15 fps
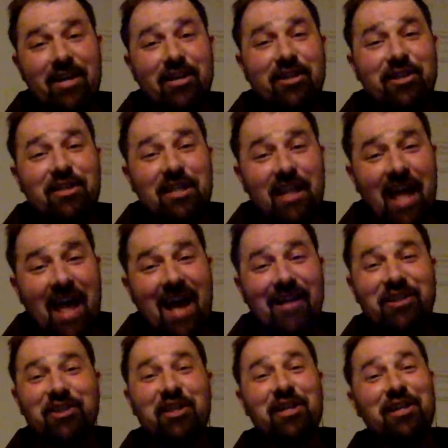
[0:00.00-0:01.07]

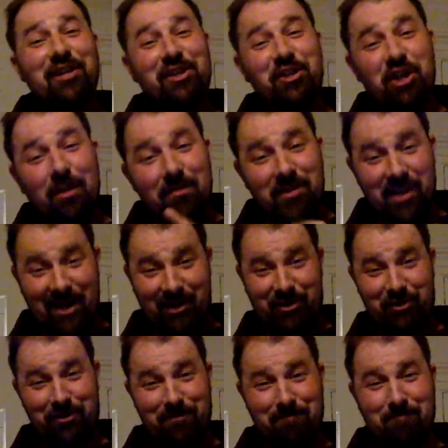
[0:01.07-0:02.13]
slash gym
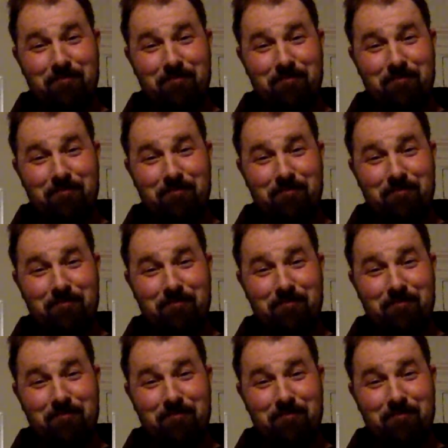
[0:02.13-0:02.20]
teacher,